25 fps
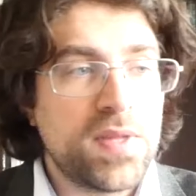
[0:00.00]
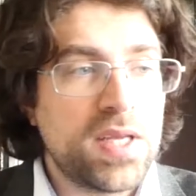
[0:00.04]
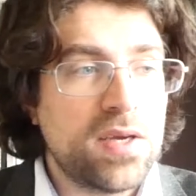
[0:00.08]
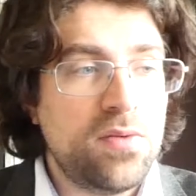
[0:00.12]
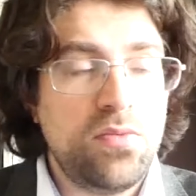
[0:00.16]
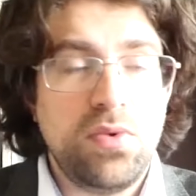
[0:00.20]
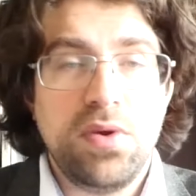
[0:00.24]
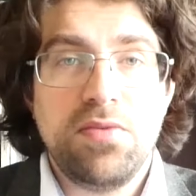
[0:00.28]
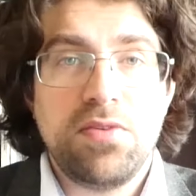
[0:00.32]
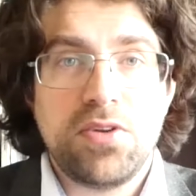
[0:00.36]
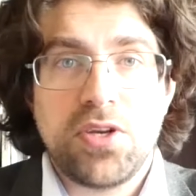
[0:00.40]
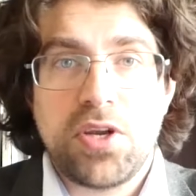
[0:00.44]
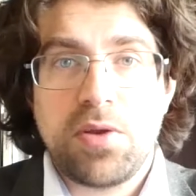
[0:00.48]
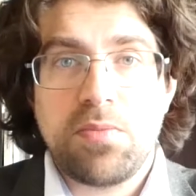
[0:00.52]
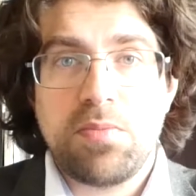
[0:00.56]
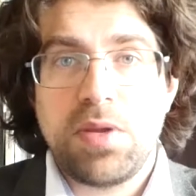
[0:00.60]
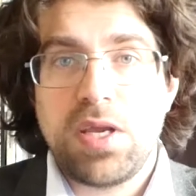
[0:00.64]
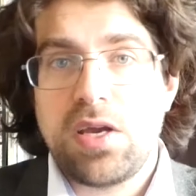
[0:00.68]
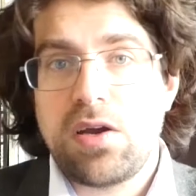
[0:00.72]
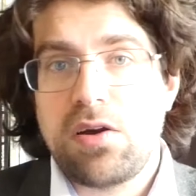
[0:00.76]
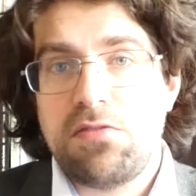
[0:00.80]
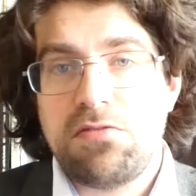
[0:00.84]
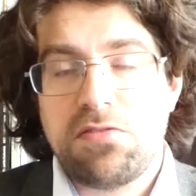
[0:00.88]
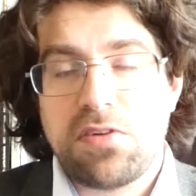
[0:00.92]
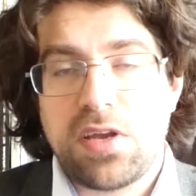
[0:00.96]
We will not be
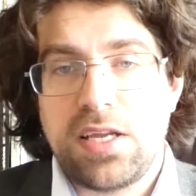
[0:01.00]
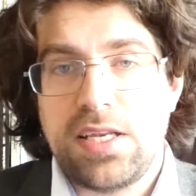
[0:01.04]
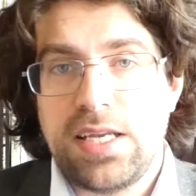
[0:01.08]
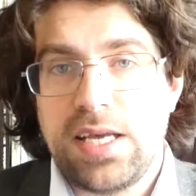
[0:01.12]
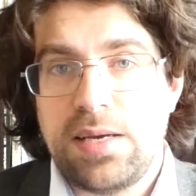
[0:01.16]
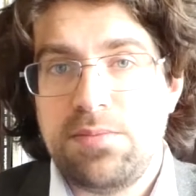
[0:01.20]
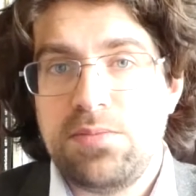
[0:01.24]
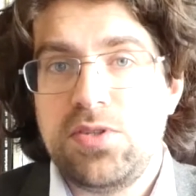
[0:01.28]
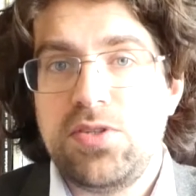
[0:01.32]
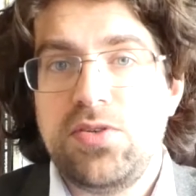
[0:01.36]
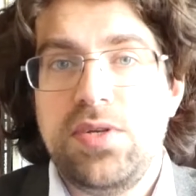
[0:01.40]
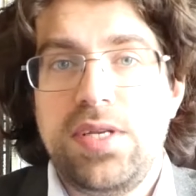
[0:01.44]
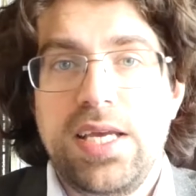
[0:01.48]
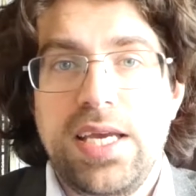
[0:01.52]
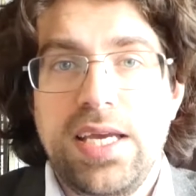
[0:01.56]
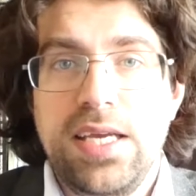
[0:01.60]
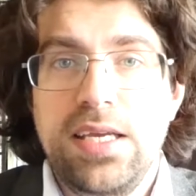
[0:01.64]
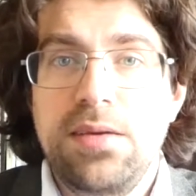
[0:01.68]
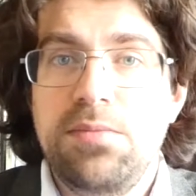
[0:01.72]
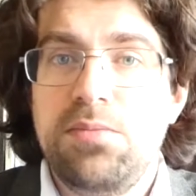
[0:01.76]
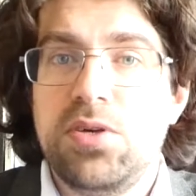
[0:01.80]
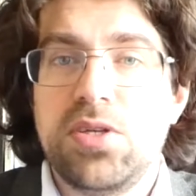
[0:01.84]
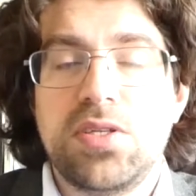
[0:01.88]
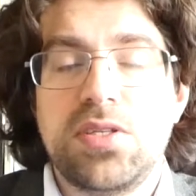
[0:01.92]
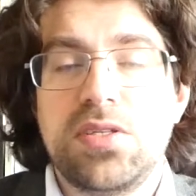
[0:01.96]
covering them
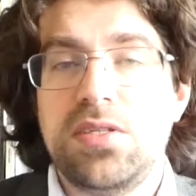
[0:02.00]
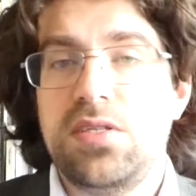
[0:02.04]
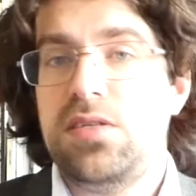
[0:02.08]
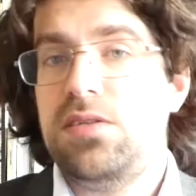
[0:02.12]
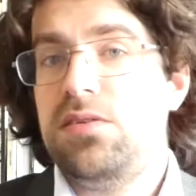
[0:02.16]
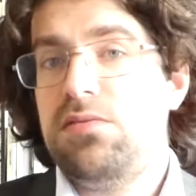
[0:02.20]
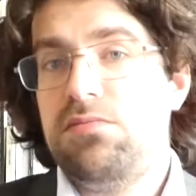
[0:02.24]
today, but